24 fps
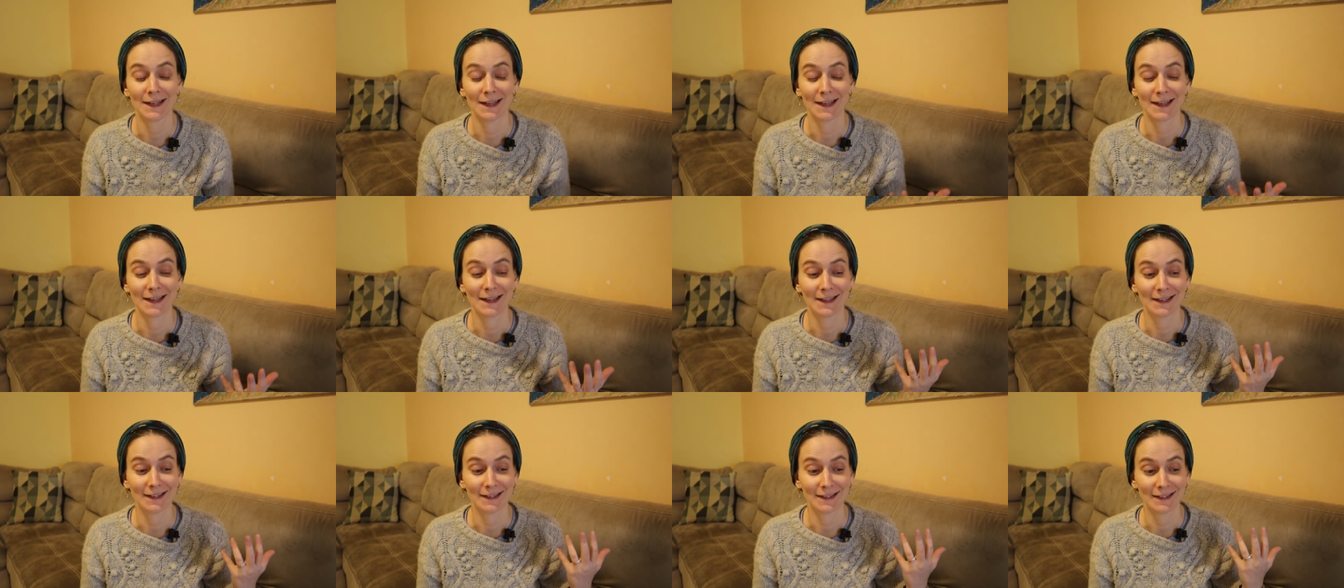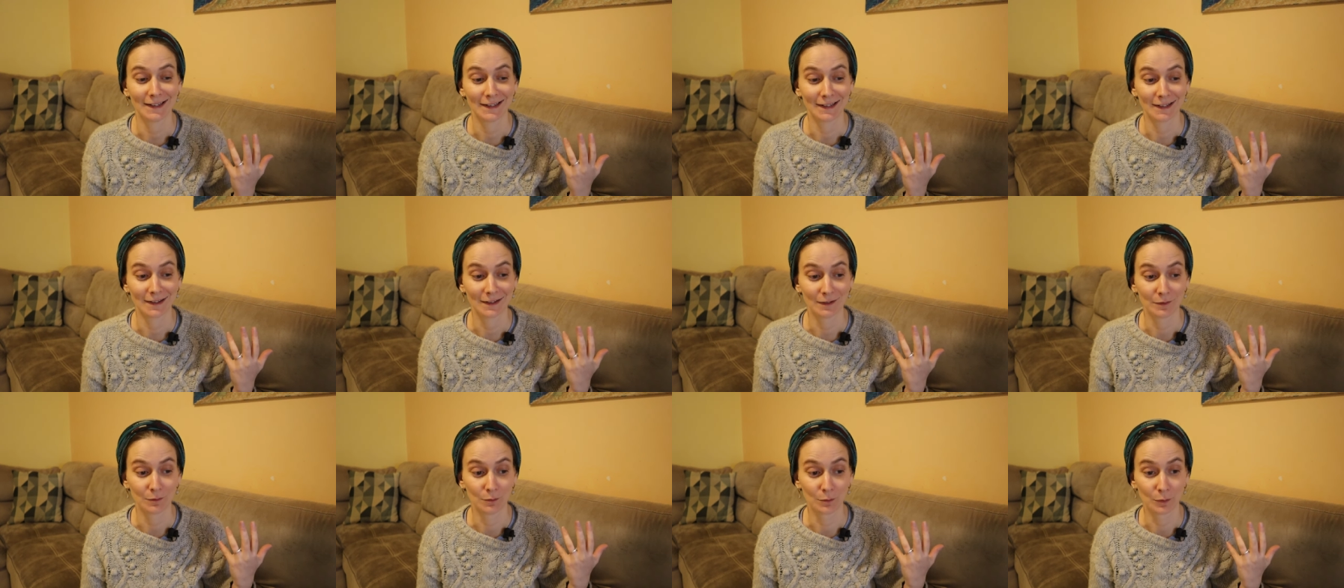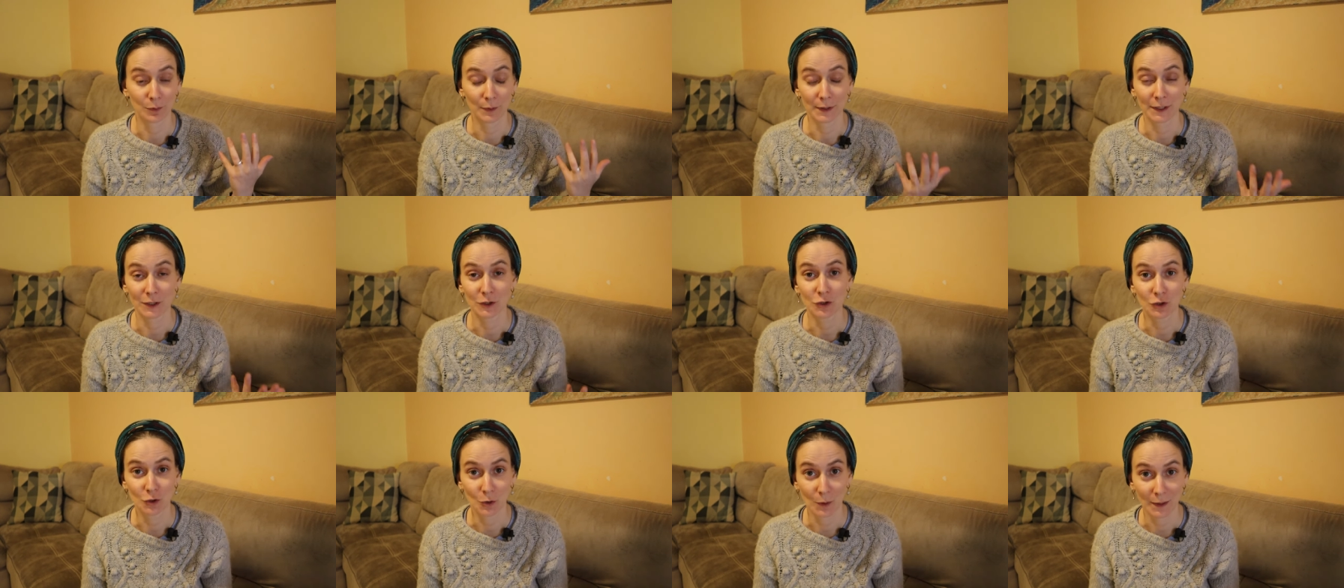and it could
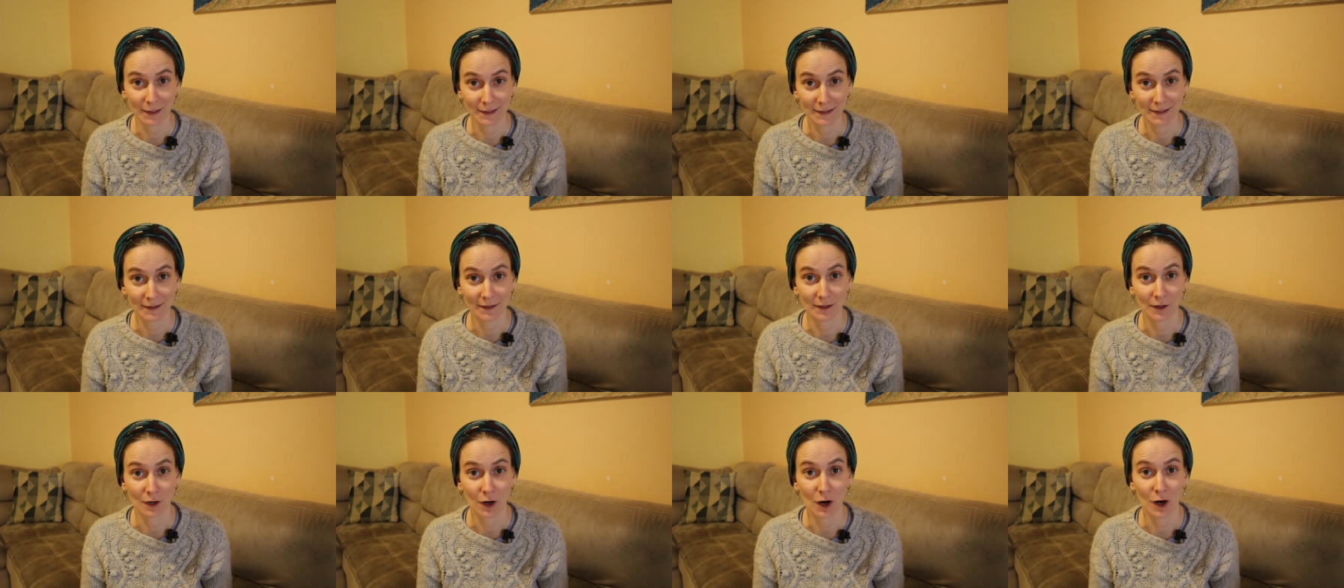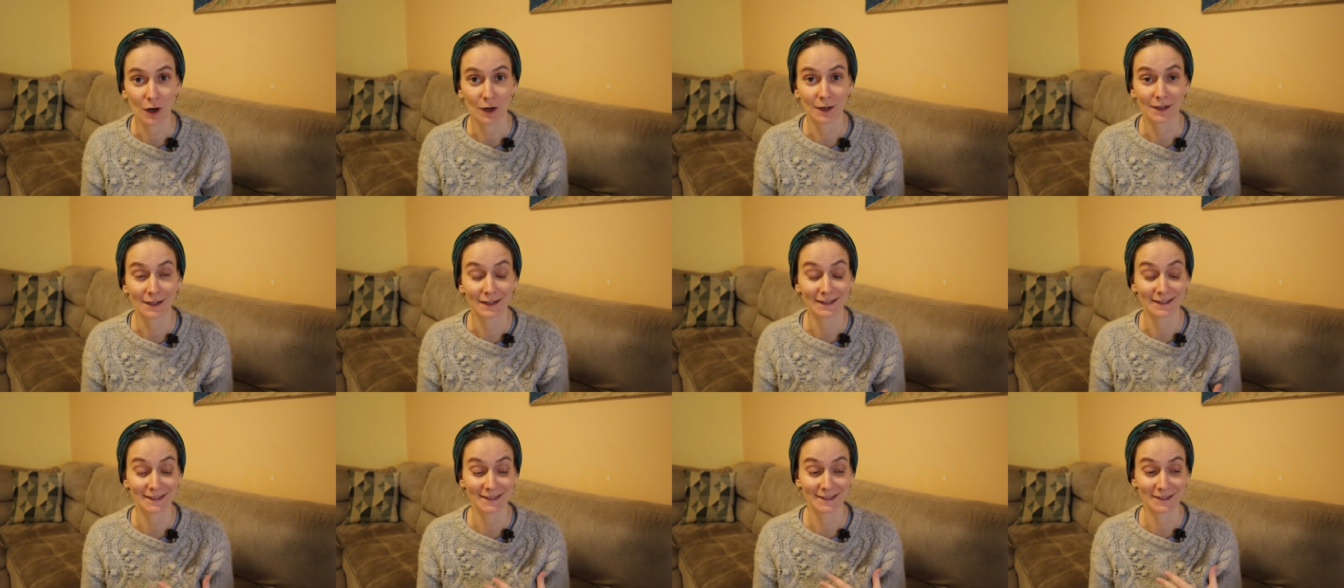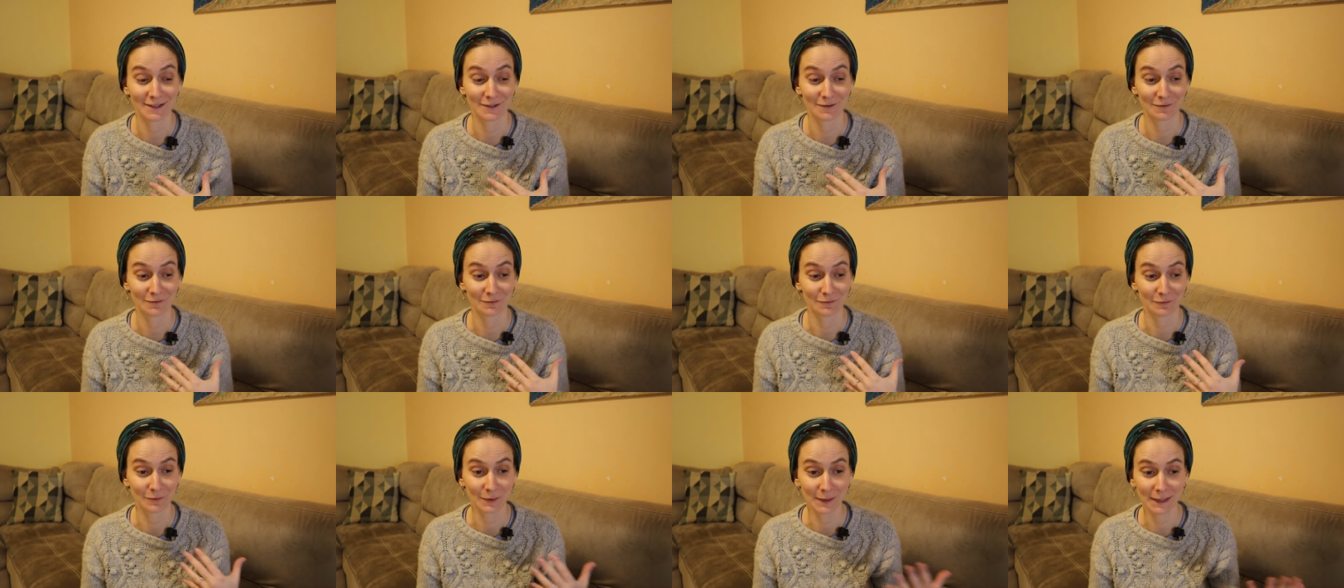bring joy to their heart and it's
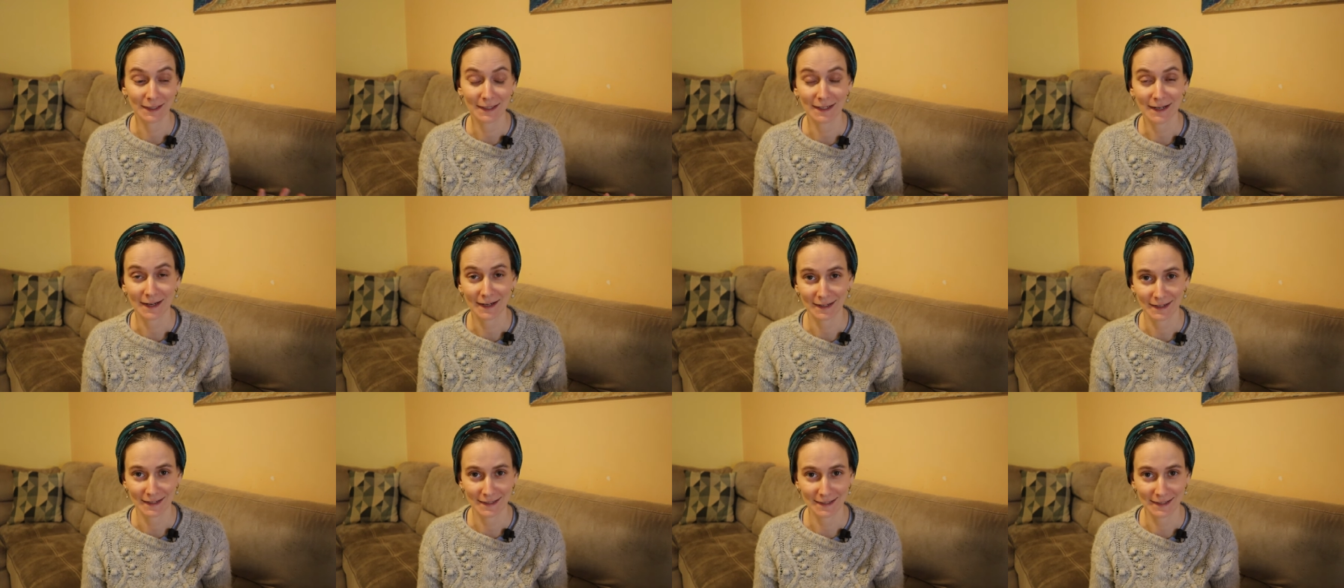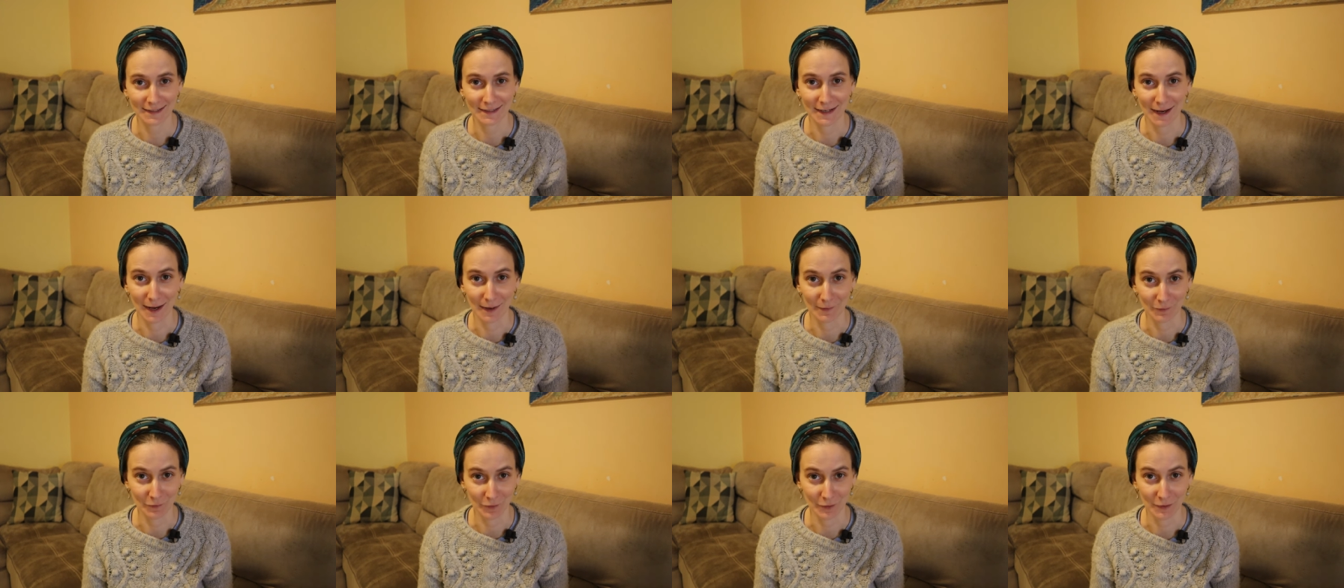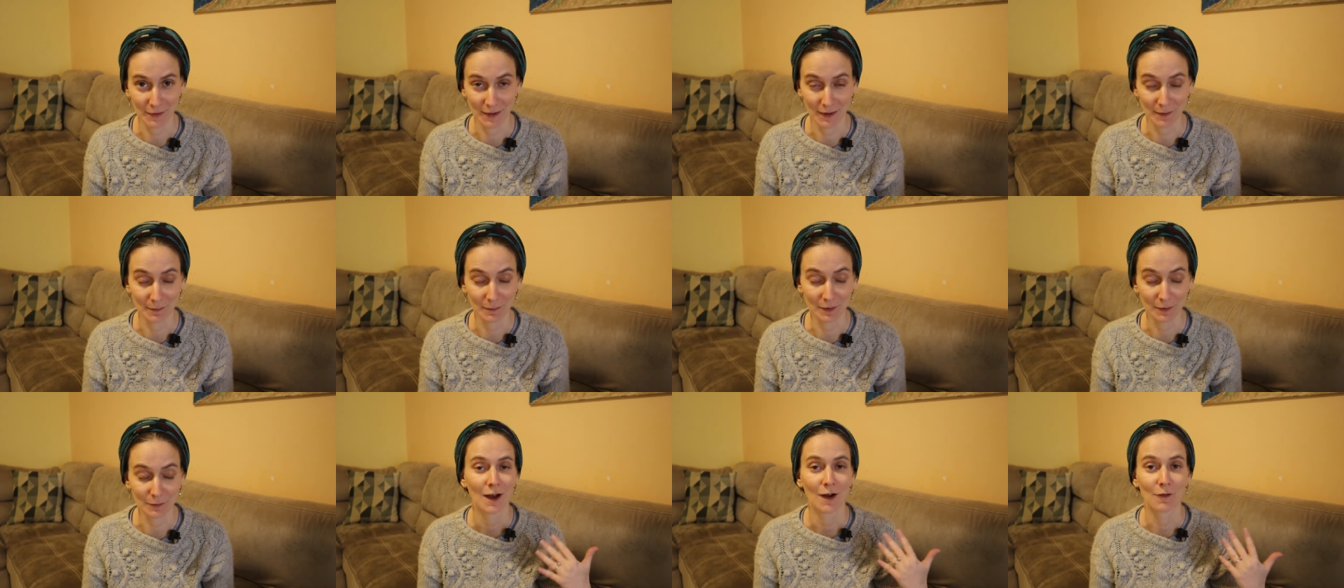really not an easy time for
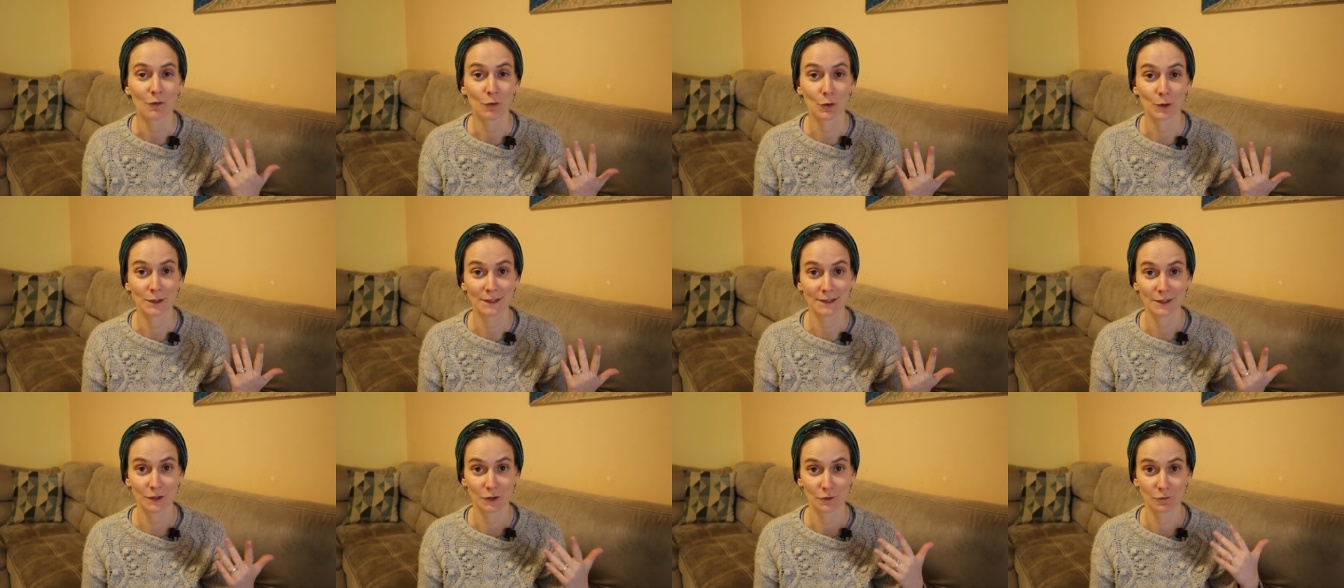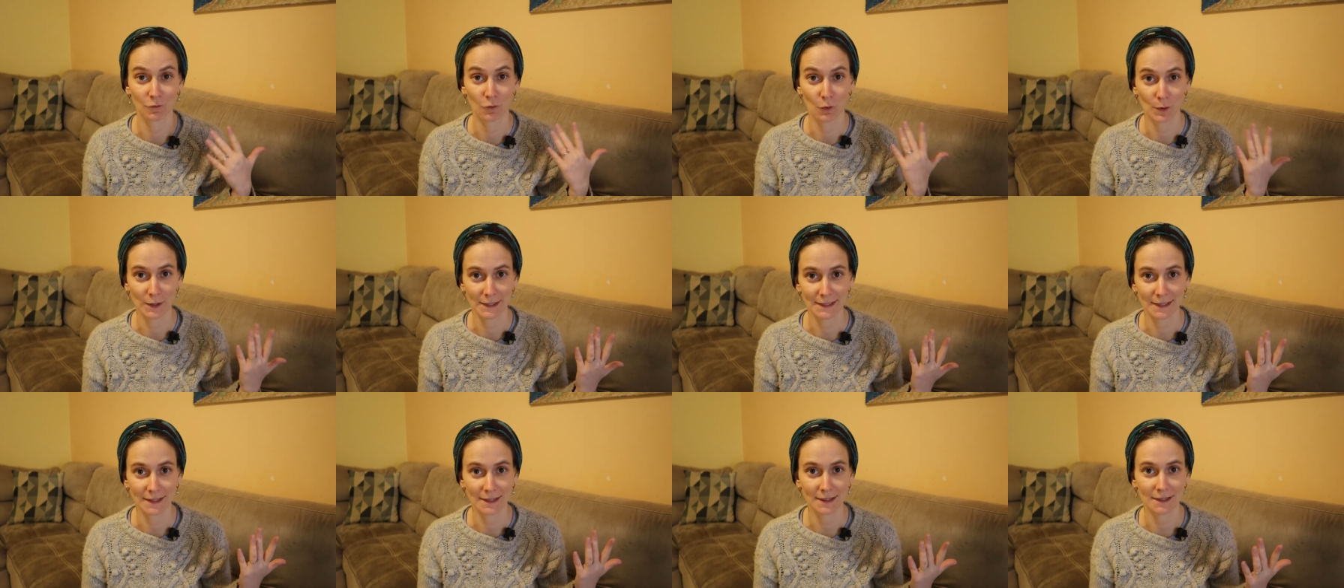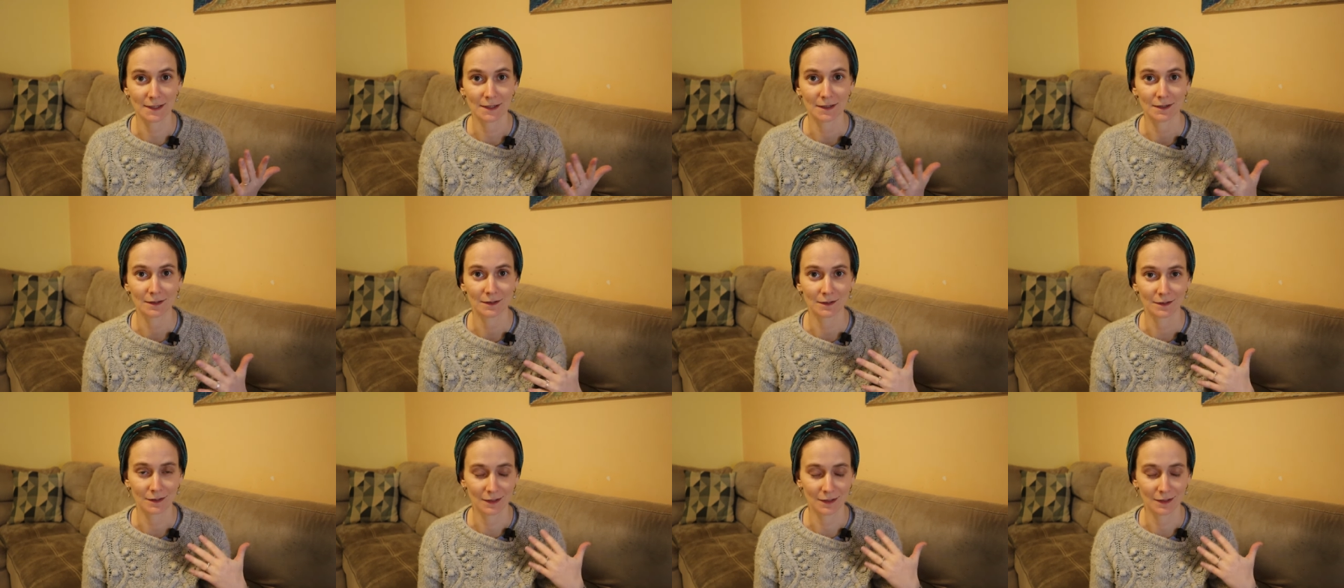them. Of course, there's voices